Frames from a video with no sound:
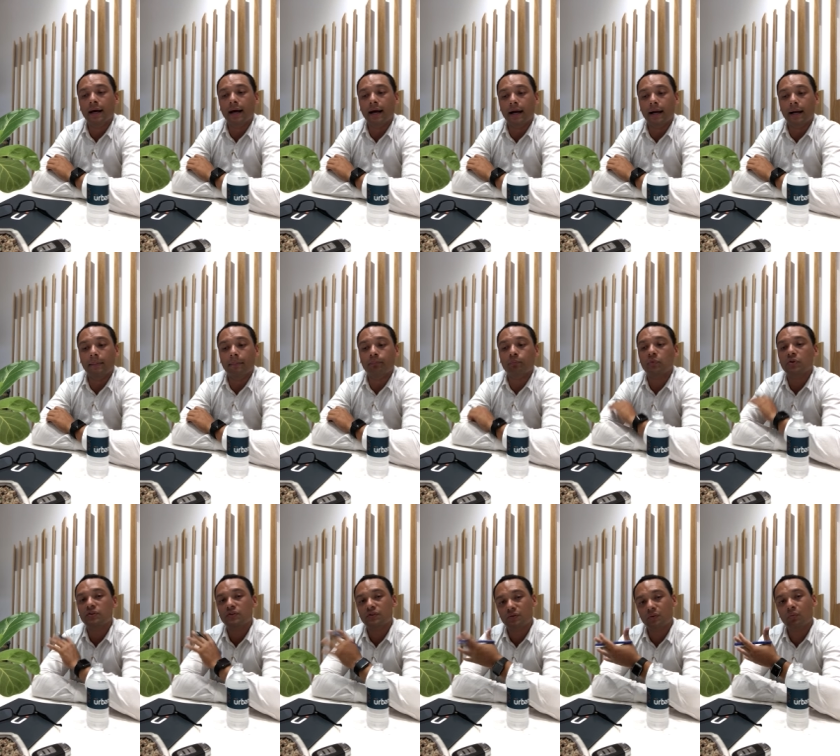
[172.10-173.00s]
Um,
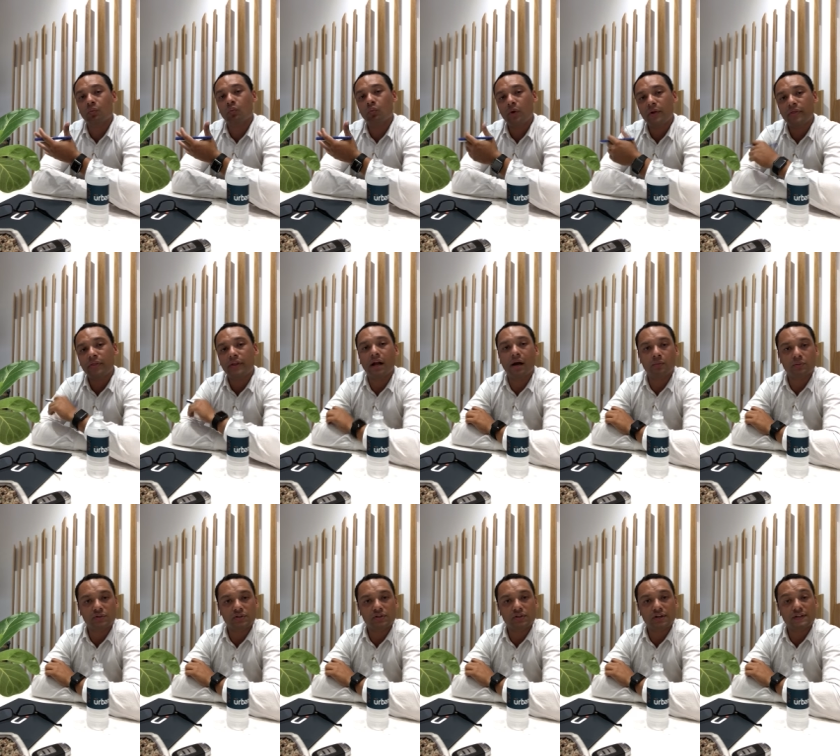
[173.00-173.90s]
so one thing I
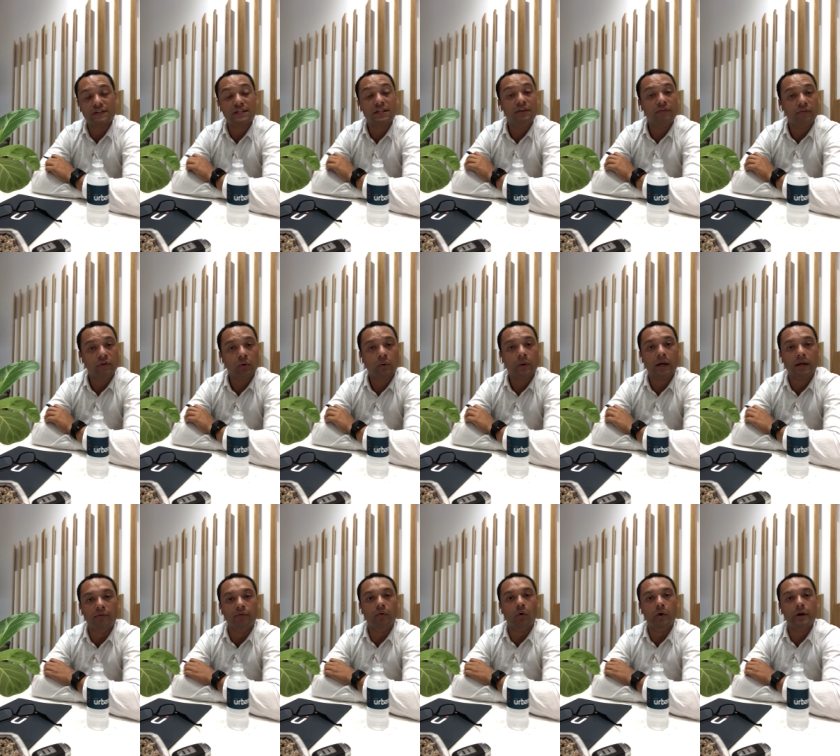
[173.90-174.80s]
would suggest, if you
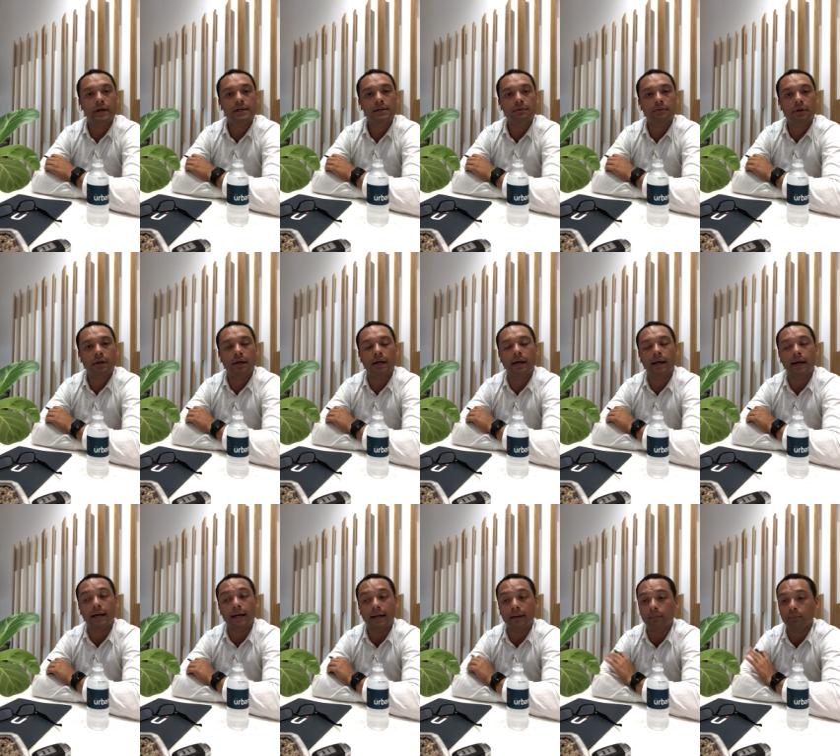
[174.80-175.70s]
can avoid it,
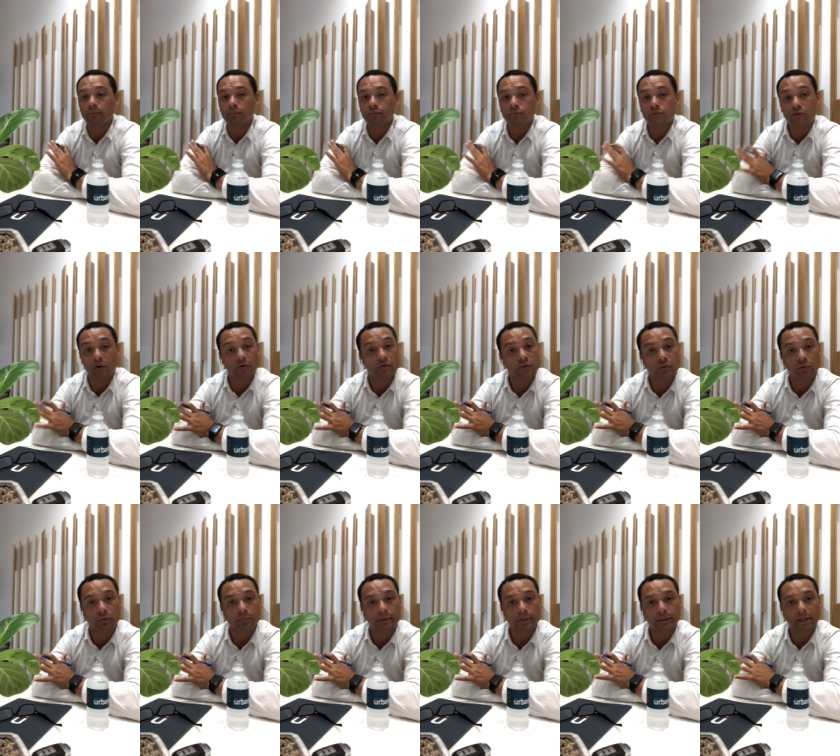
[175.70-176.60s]
um, don't
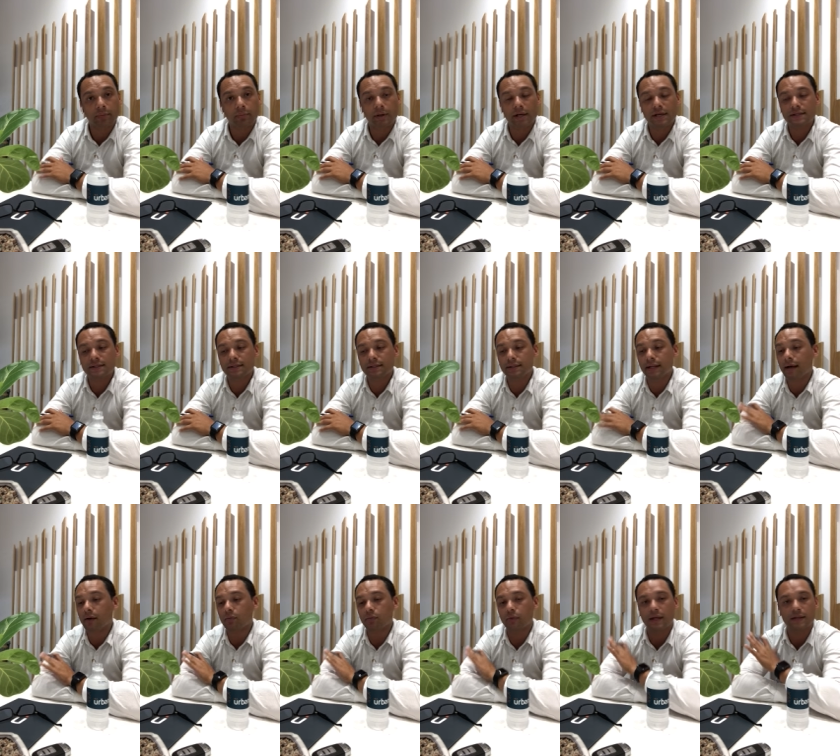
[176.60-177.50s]
do a building and pest.
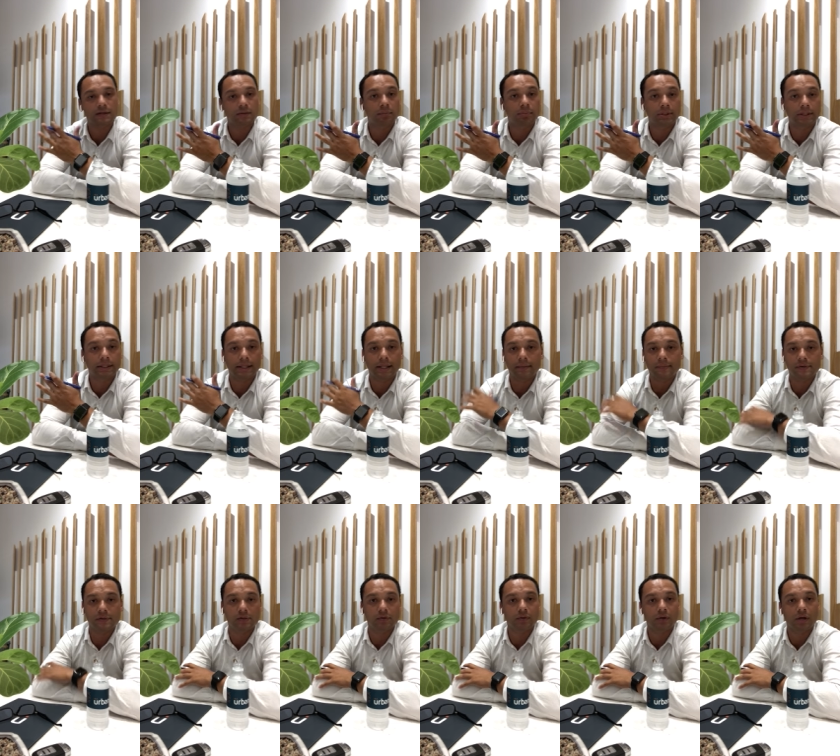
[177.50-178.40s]
Now, that's completely up
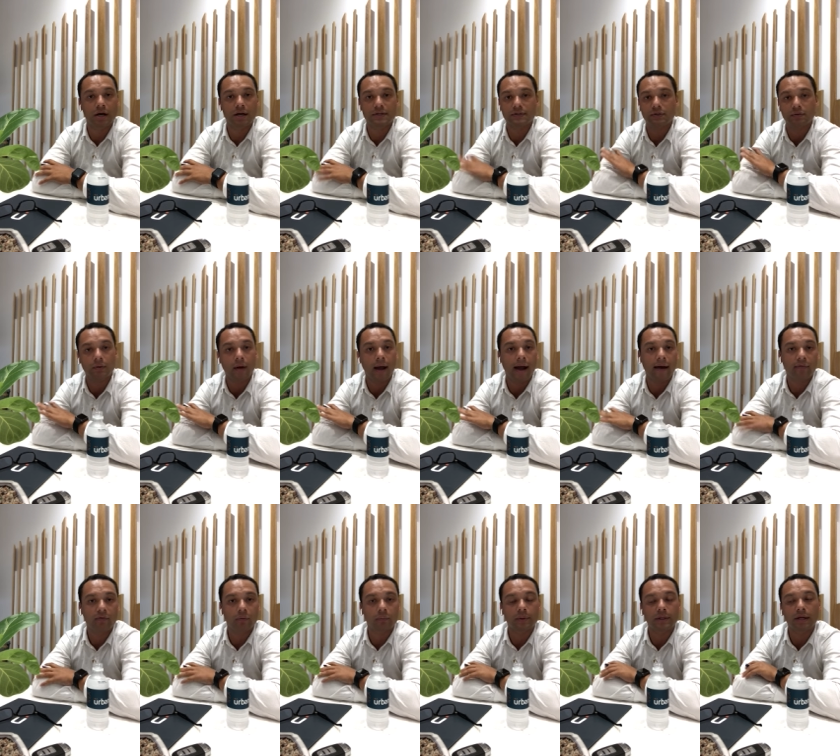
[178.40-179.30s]
to you guys. You
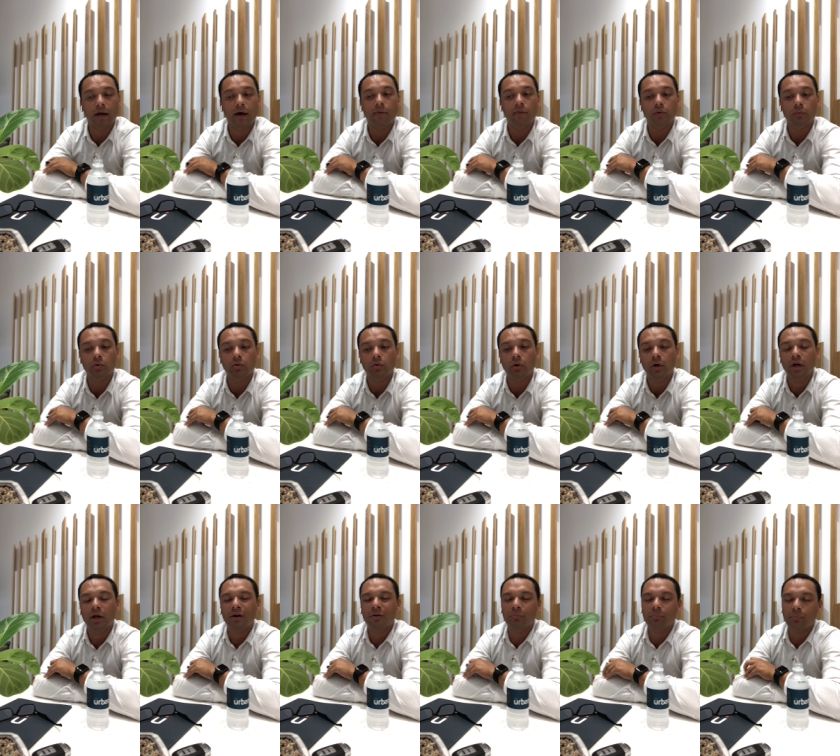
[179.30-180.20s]
have to be comfortable.
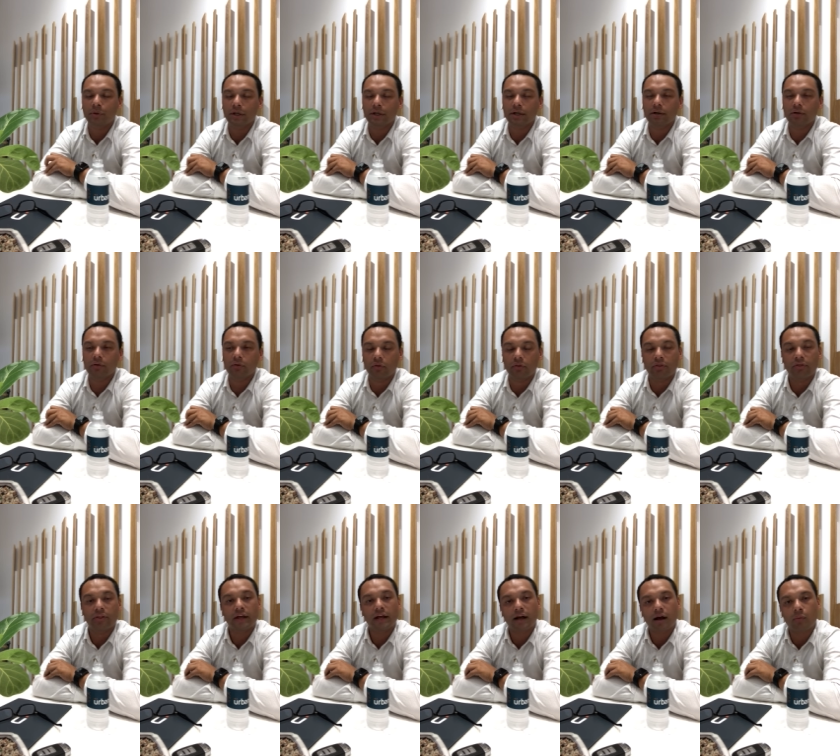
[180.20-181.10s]
But the
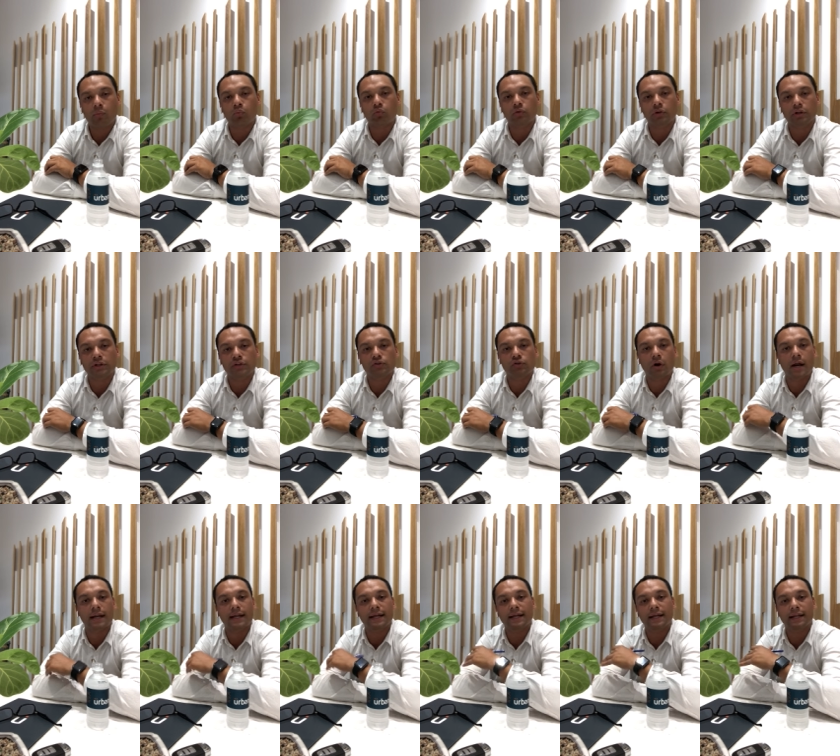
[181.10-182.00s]
thing I'm really
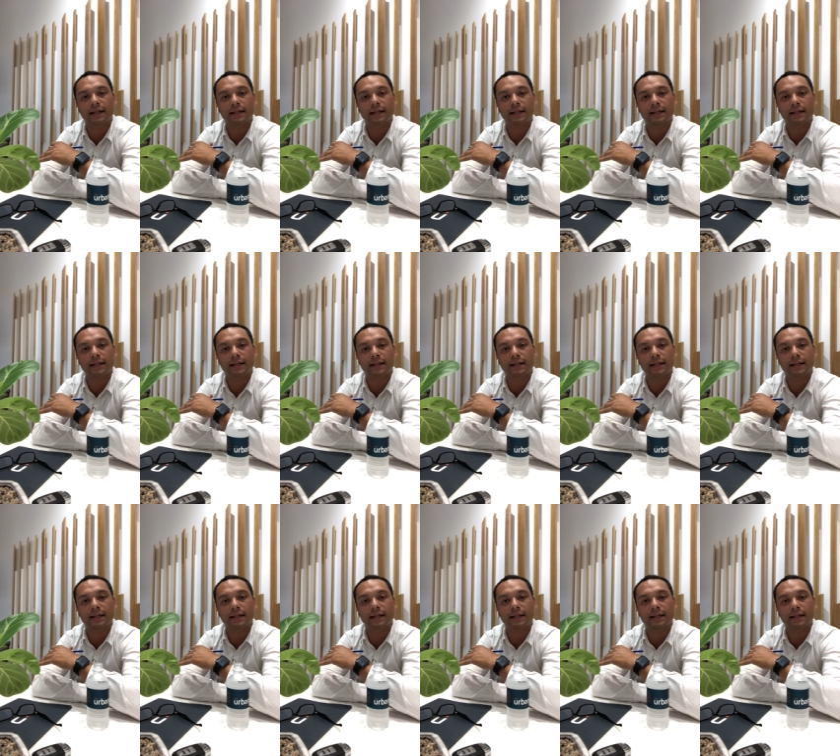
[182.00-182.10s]
trying to